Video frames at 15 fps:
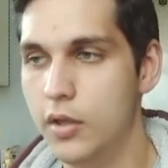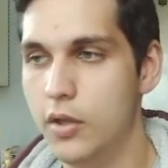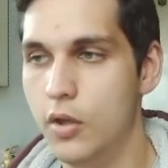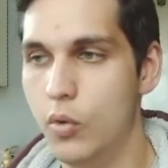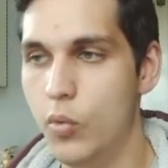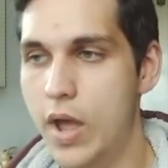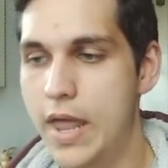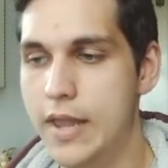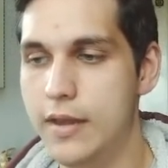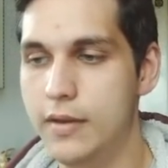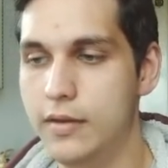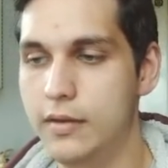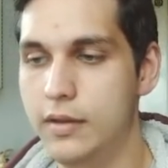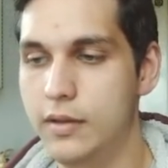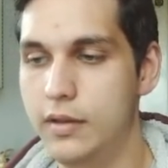When
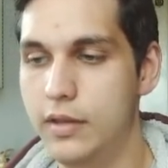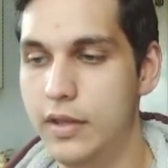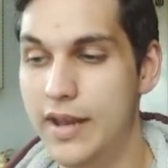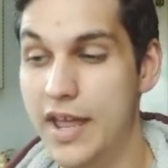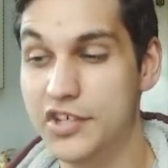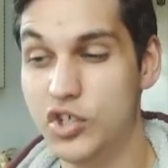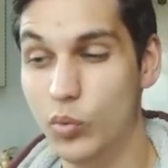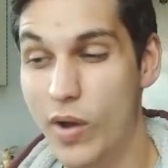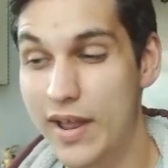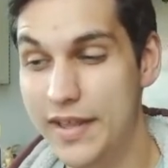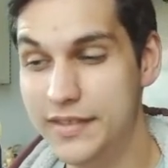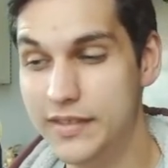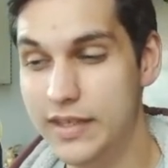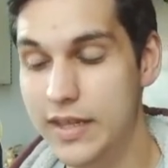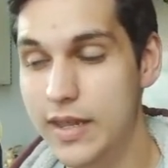in
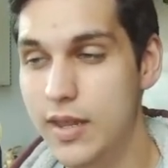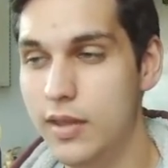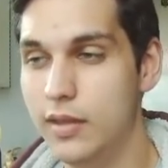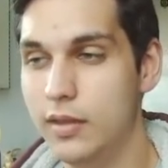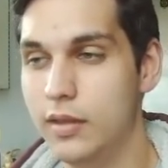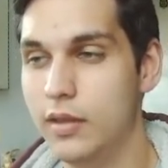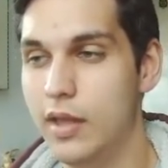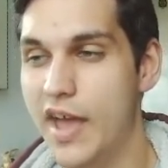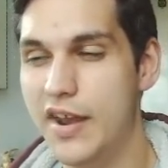actuality, and I